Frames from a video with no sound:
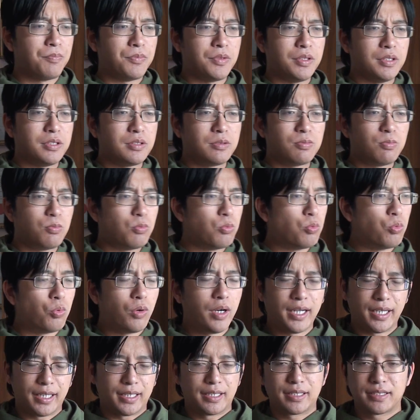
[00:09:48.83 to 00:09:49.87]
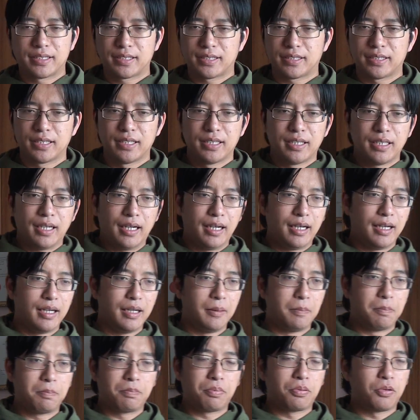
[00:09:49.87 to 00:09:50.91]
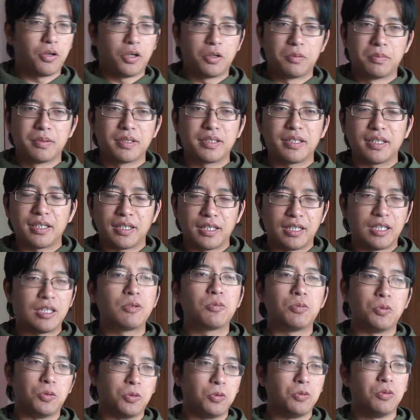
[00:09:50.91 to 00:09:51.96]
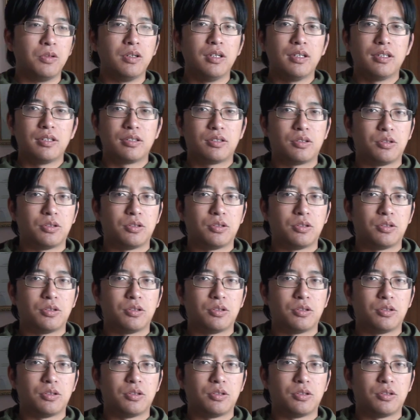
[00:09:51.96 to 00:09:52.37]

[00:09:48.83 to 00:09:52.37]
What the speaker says: this ranks probably equal